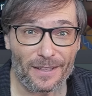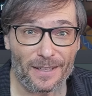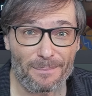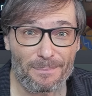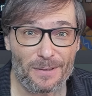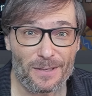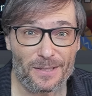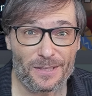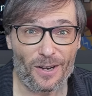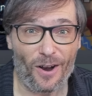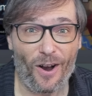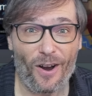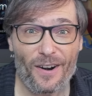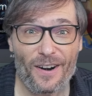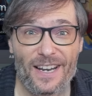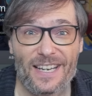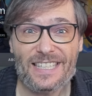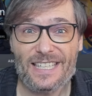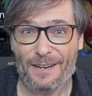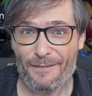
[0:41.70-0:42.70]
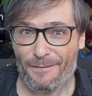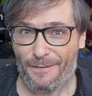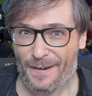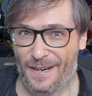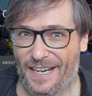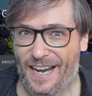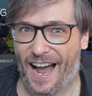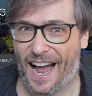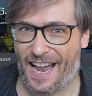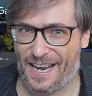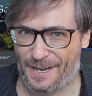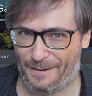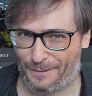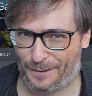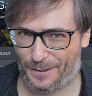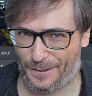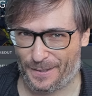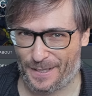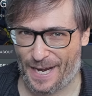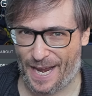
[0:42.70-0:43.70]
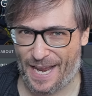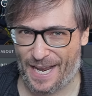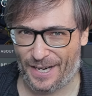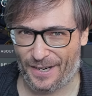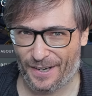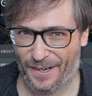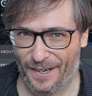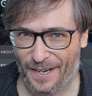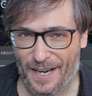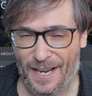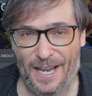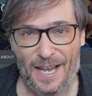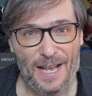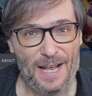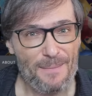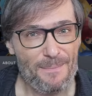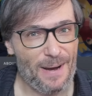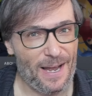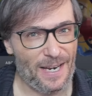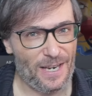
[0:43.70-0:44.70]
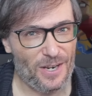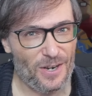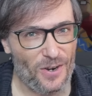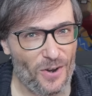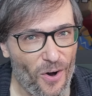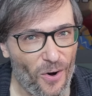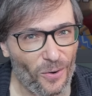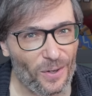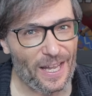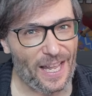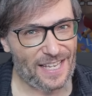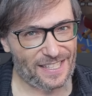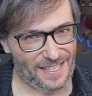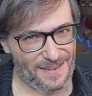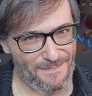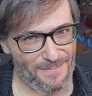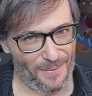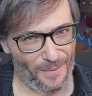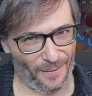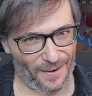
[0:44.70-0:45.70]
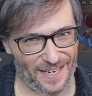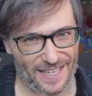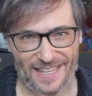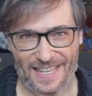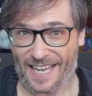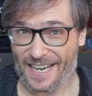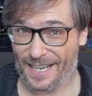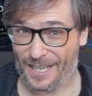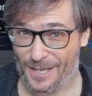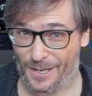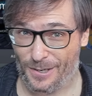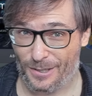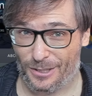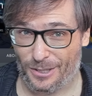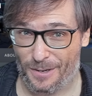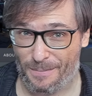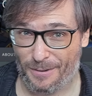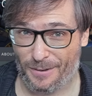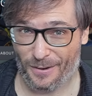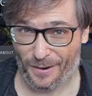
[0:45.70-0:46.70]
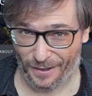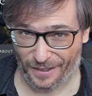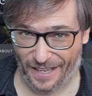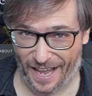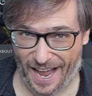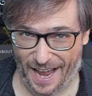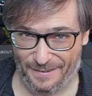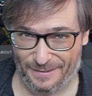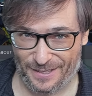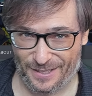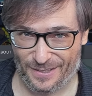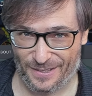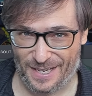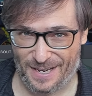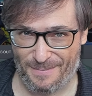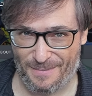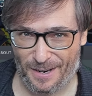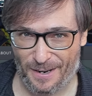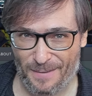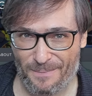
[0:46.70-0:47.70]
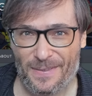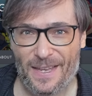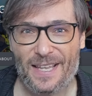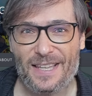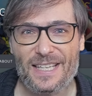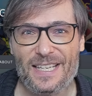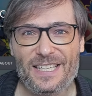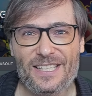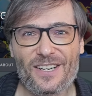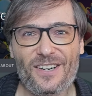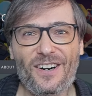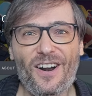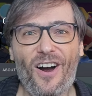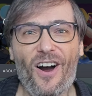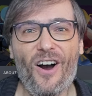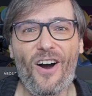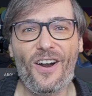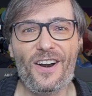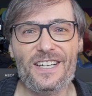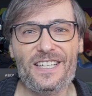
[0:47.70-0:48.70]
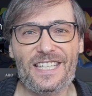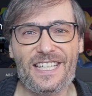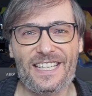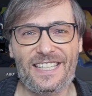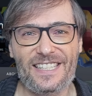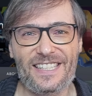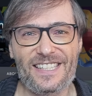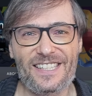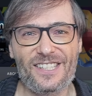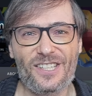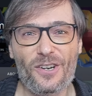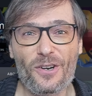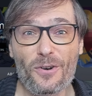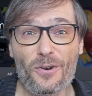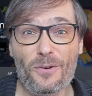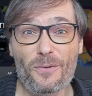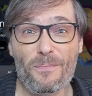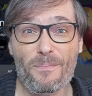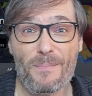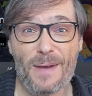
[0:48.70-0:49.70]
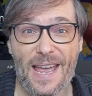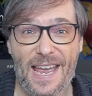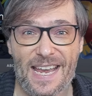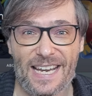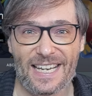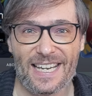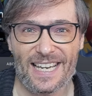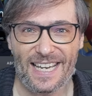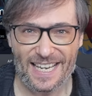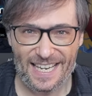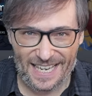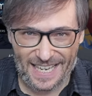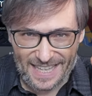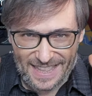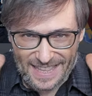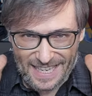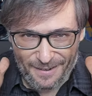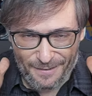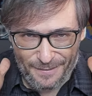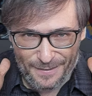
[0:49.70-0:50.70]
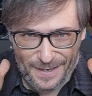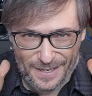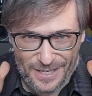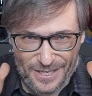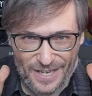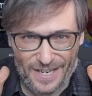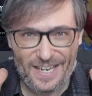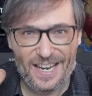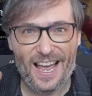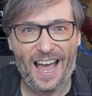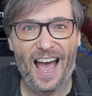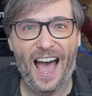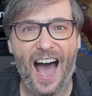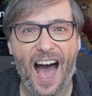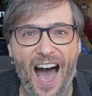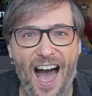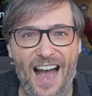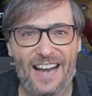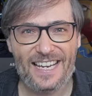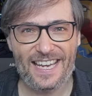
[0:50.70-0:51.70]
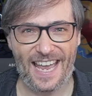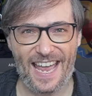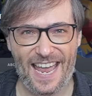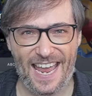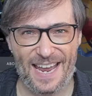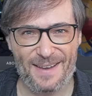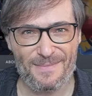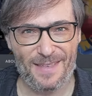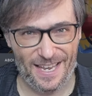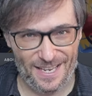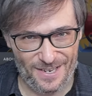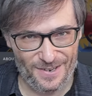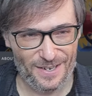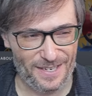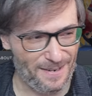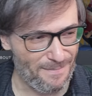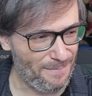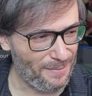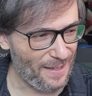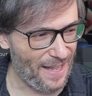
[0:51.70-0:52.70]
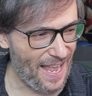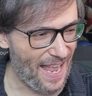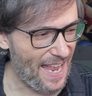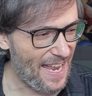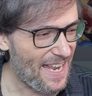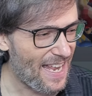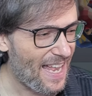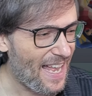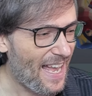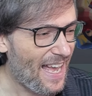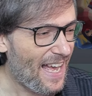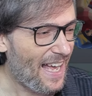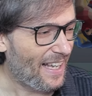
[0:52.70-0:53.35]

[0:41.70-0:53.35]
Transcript: developers are a different kind of creator, but no less important than a YouTuber or live streamer. These are artists who make, in their vision, a game that you can play